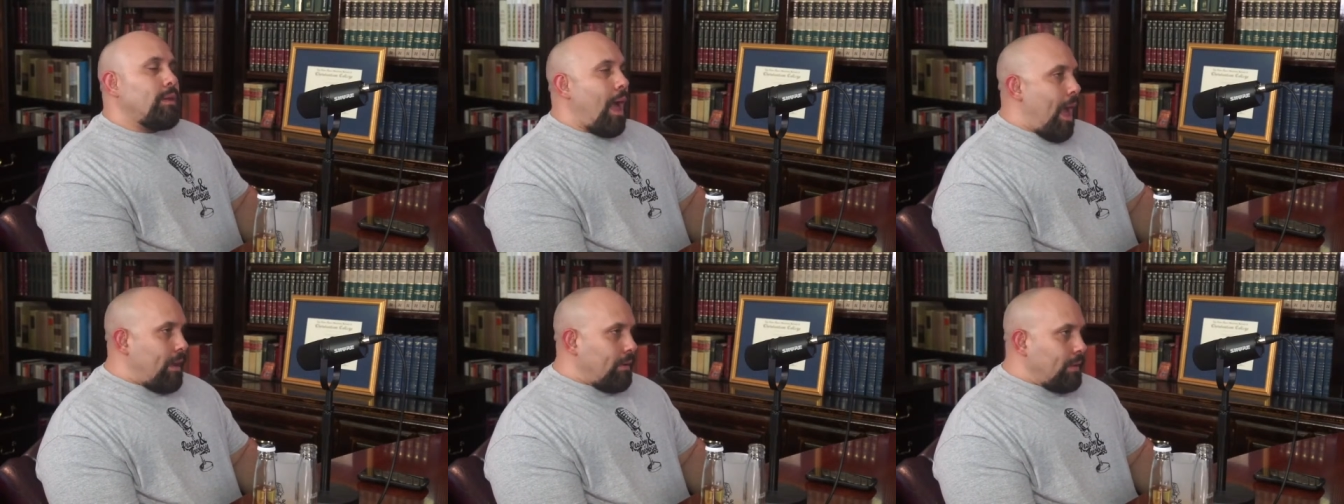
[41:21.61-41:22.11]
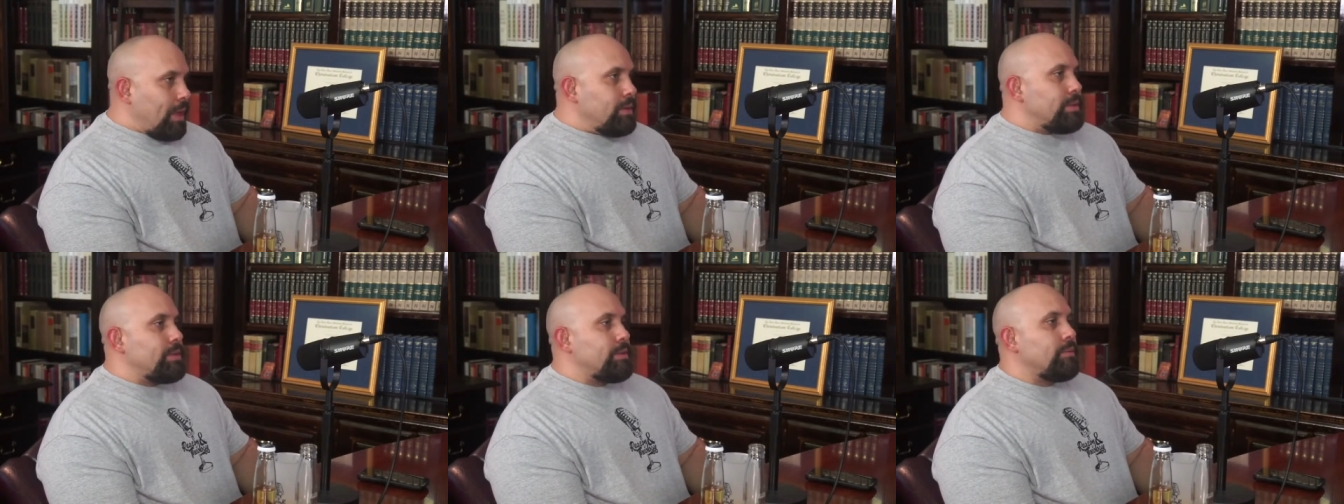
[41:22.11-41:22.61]
it
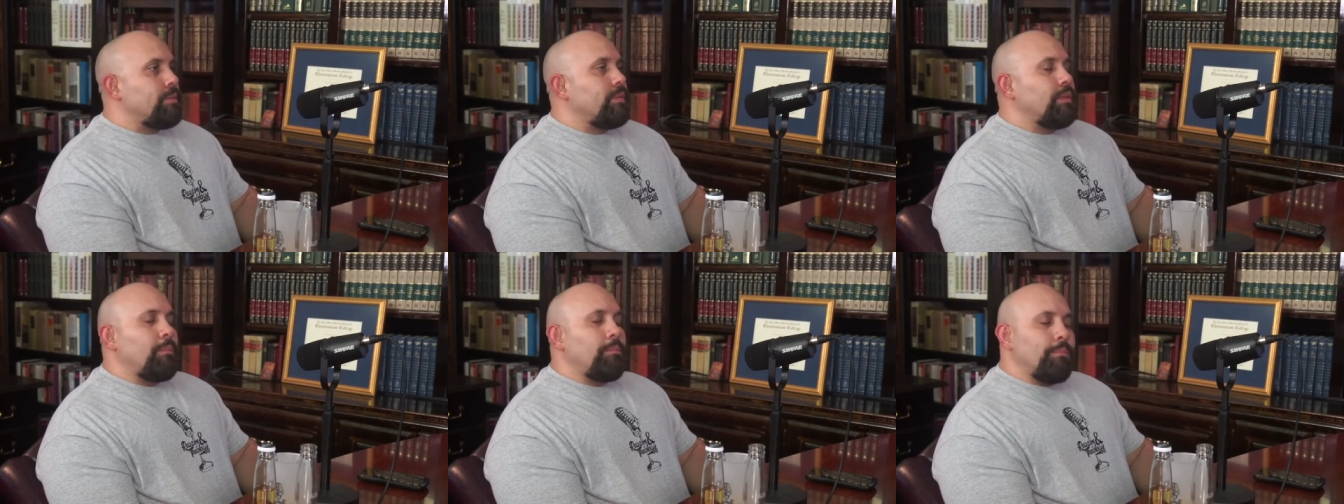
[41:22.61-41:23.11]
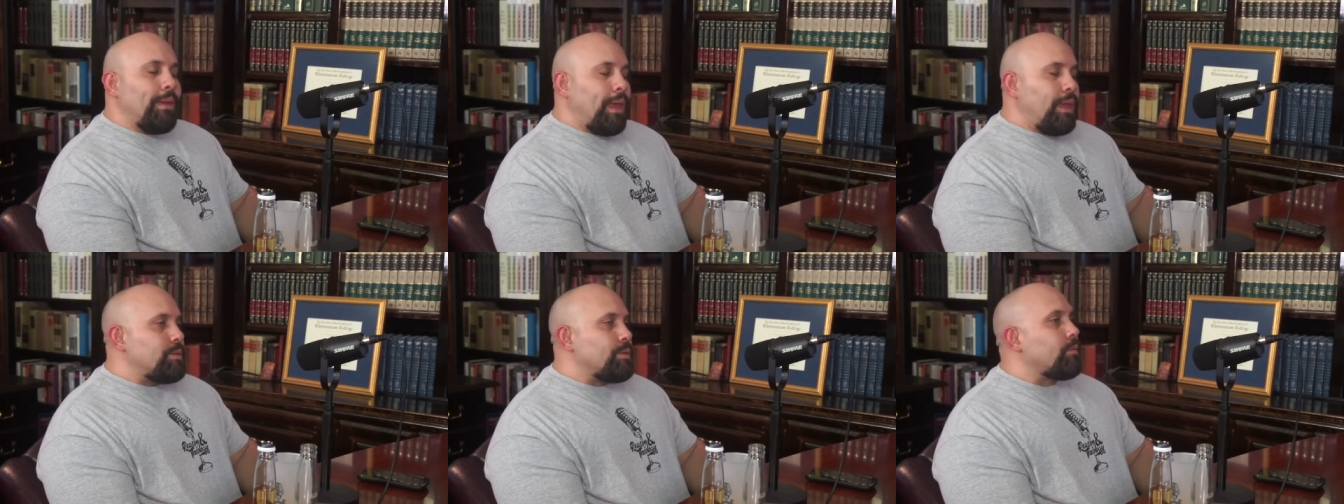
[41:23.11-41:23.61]
highlights the
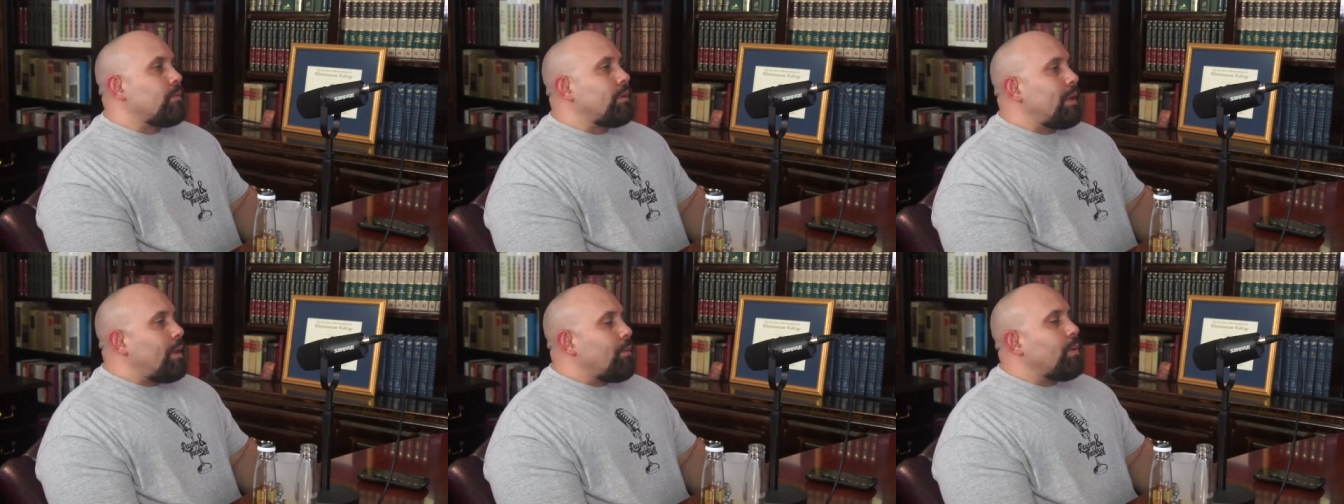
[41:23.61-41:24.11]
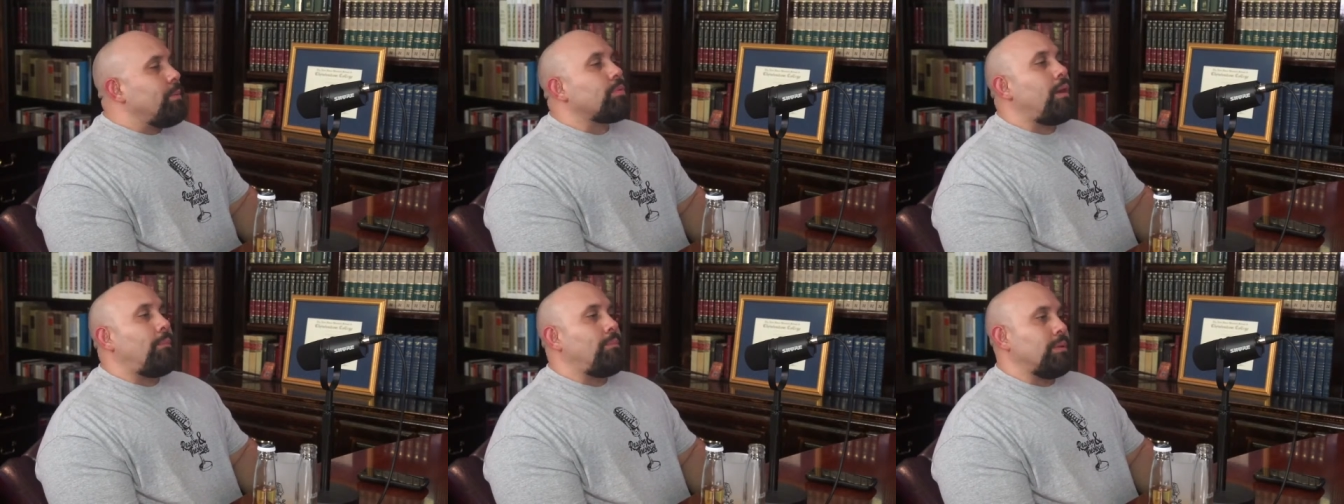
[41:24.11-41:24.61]
major glaring
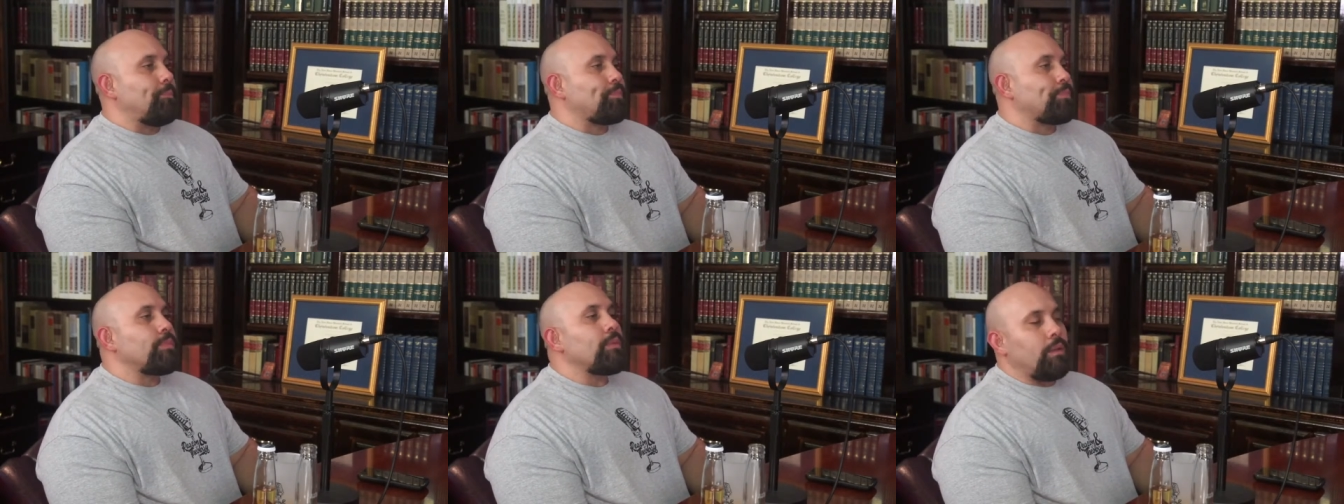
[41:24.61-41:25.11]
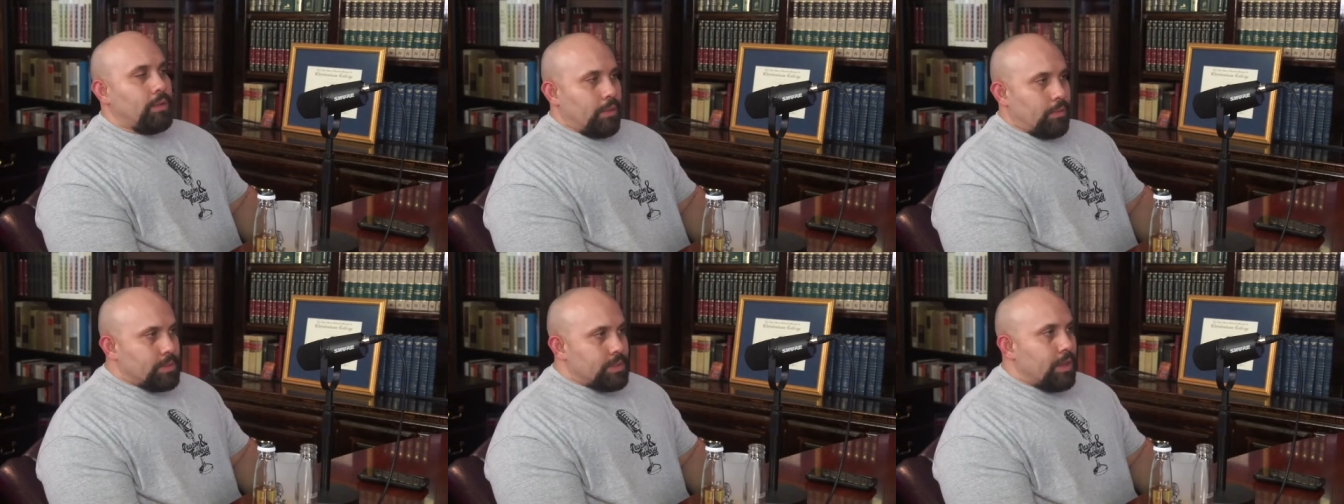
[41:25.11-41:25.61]
problem on the
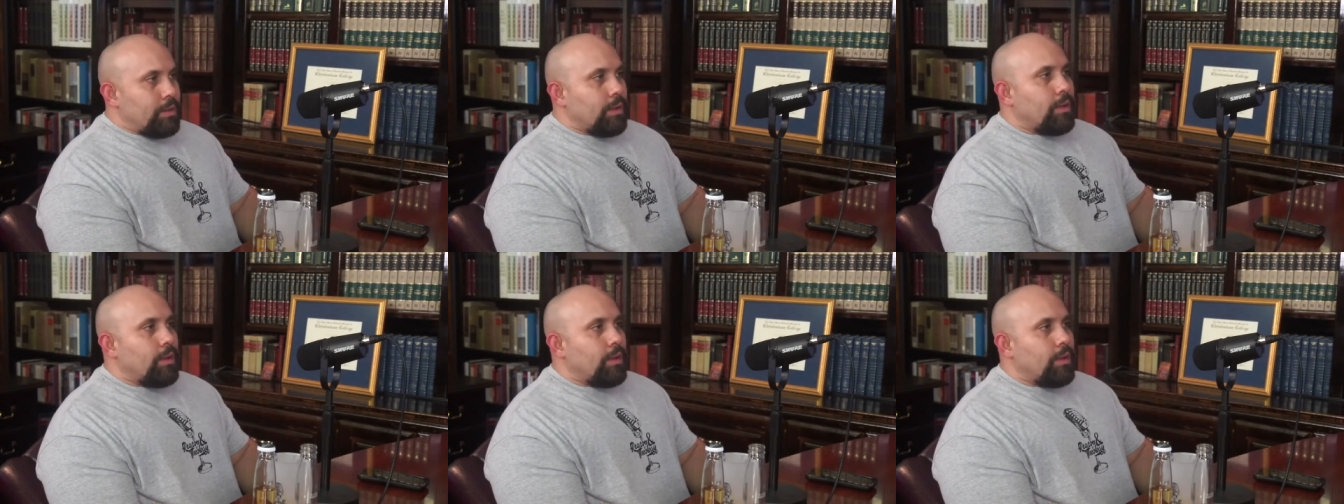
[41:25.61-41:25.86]
other side.